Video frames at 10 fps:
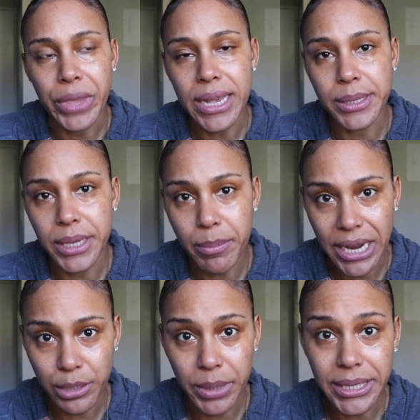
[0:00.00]
it did
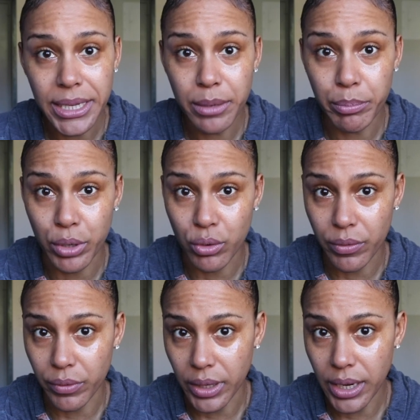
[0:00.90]
match my skin
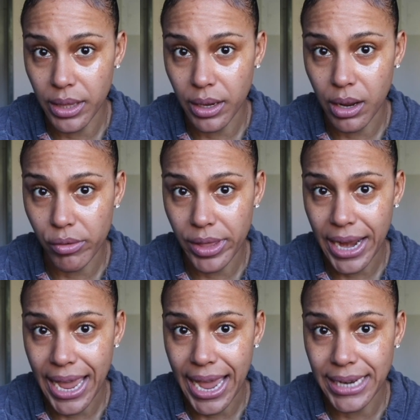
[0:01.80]
beautifully in the color that
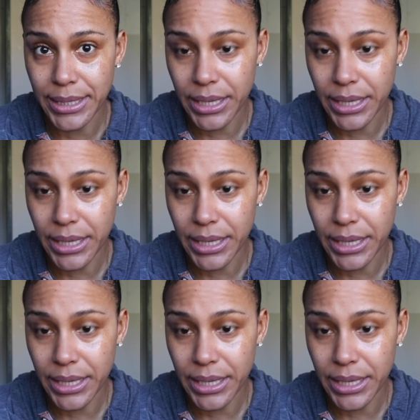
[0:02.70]
I had,